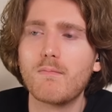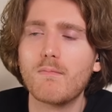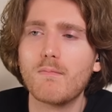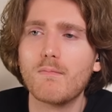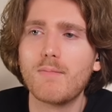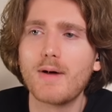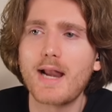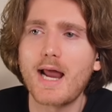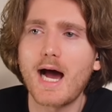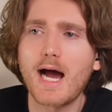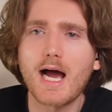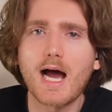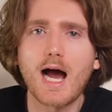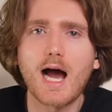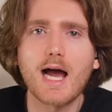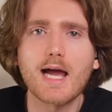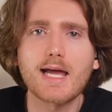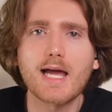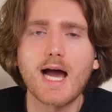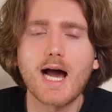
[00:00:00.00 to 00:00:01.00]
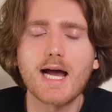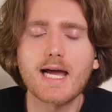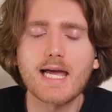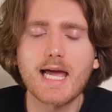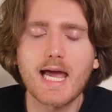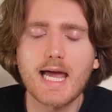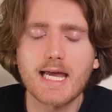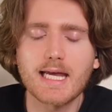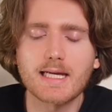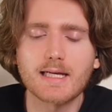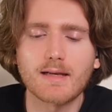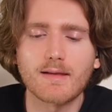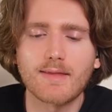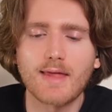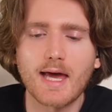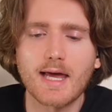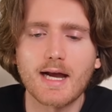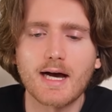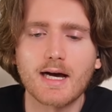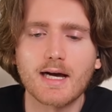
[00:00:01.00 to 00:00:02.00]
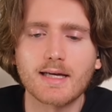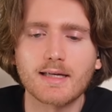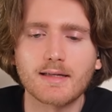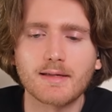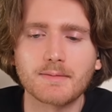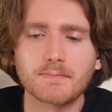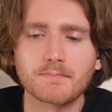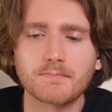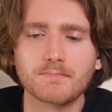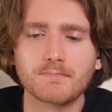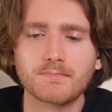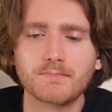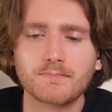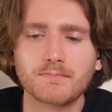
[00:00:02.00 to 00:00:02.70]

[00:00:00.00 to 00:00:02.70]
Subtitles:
But I hate that I am